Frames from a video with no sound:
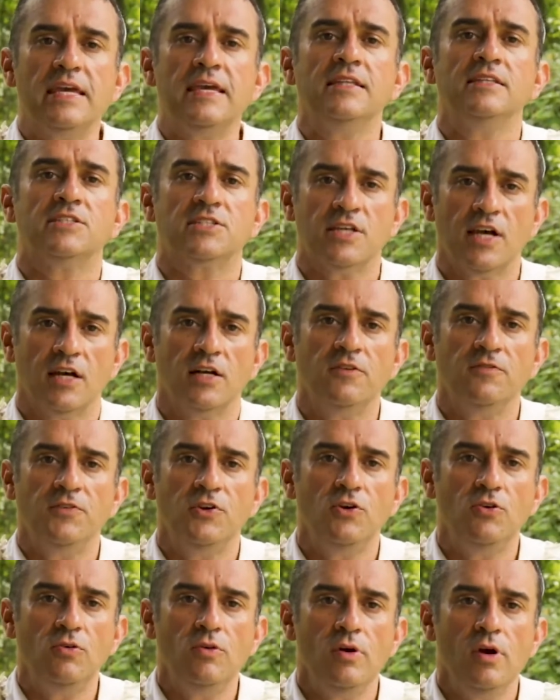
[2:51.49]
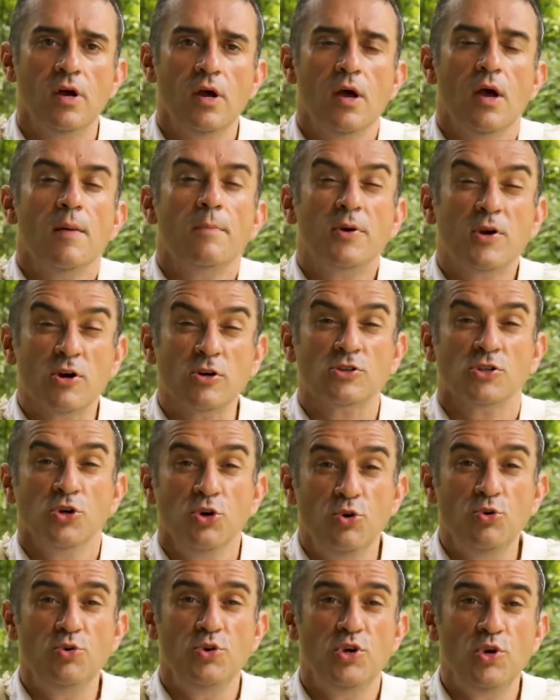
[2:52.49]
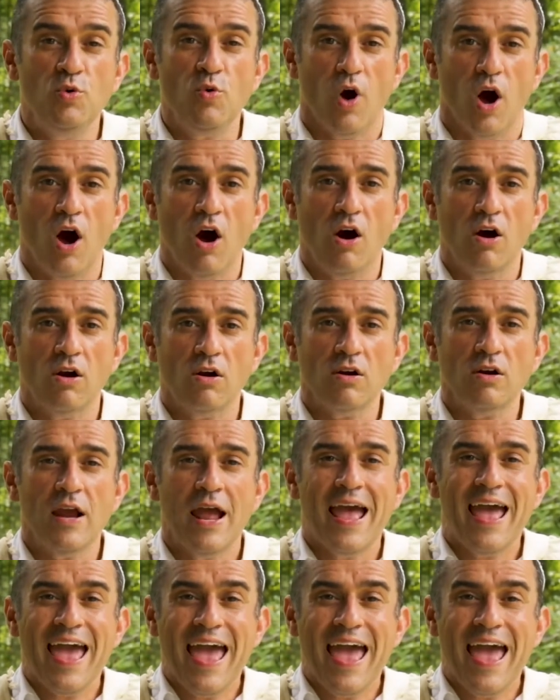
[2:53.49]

inside of you, because who you are,